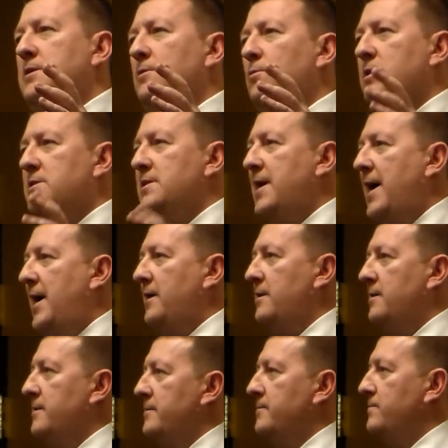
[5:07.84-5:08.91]
said, what's that?
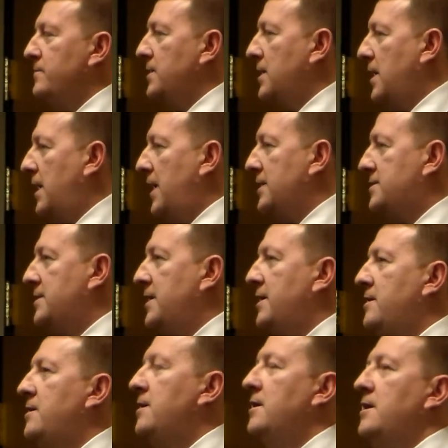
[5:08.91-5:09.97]
I
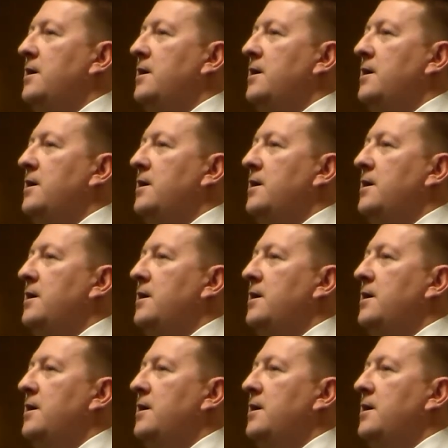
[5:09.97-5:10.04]
said,